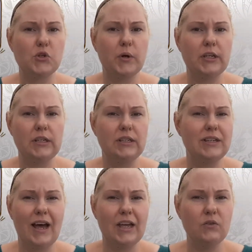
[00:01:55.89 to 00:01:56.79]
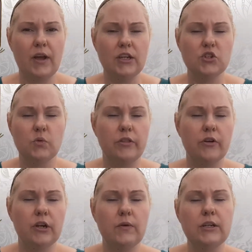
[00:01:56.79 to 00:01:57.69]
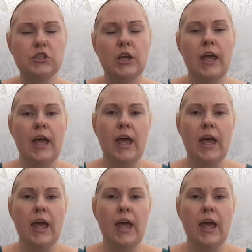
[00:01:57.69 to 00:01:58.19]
129 range, 130 range.